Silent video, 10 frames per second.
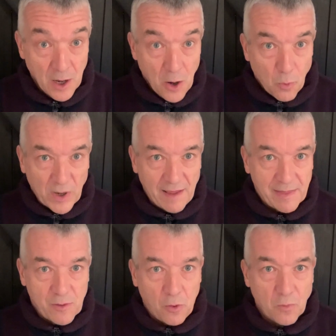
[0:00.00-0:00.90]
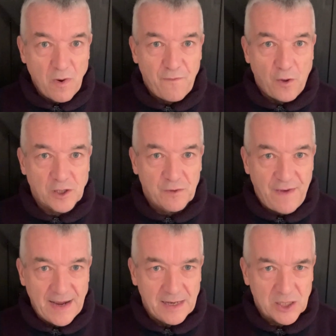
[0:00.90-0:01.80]
What I thought were false
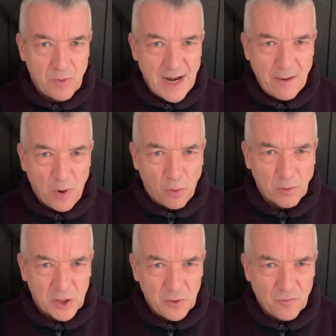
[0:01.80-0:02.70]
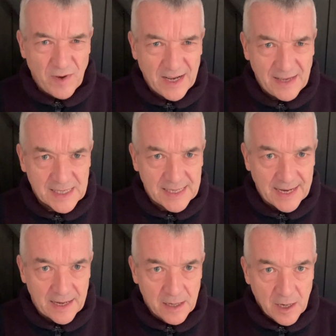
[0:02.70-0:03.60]
fangs were now all too realistic.